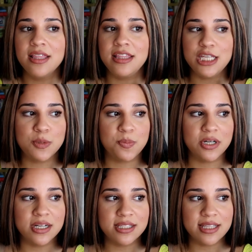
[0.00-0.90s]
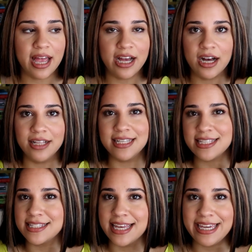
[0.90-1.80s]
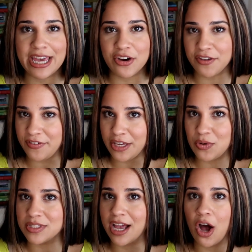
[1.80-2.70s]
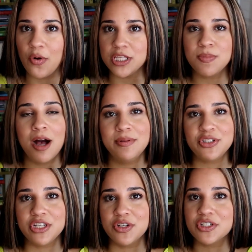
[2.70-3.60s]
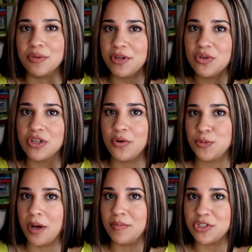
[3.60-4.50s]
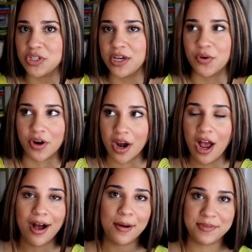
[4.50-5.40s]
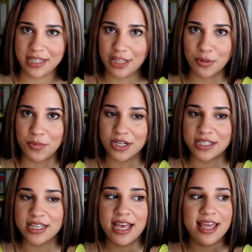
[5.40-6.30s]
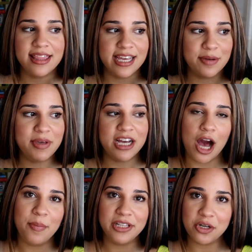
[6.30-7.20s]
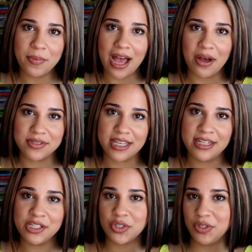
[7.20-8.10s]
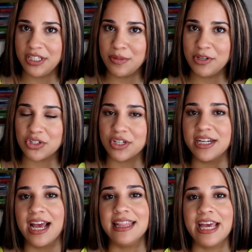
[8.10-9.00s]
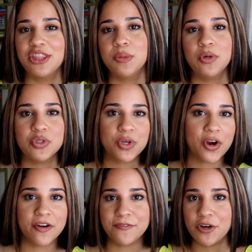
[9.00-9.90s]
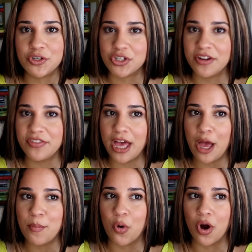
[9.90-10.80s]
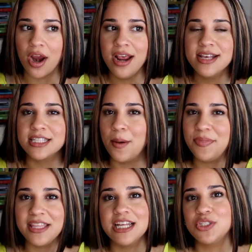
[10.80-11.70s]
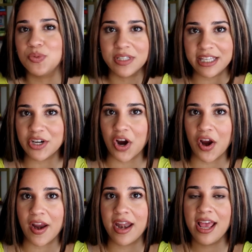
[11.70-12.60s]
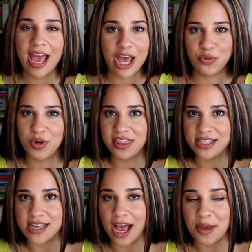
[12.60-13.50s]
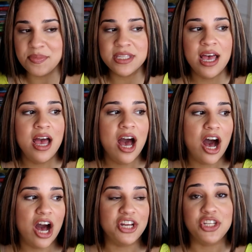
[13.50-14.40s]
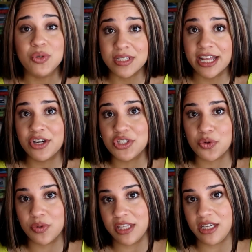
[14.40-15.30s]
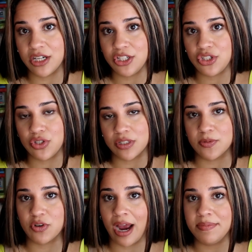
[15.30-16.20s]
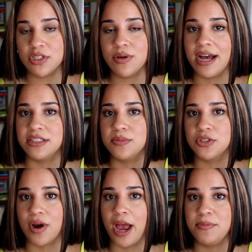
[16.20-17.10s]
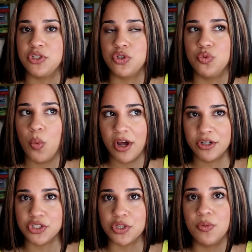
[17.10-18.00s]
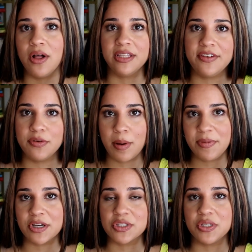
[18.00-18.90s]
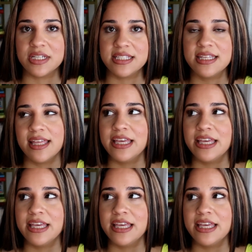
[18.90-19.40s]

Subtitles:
these books, like, unless it's like Gary Vee, who's like always publishing, or somebody who's always publishing or updating their books, they can become a little bit outdated. So you need to make sure to get like the most current version of them, or something that's really current and with the times. Newsletters are really good to subscribe to. I subscribe to one or two. I'll leave them up here so you can see. I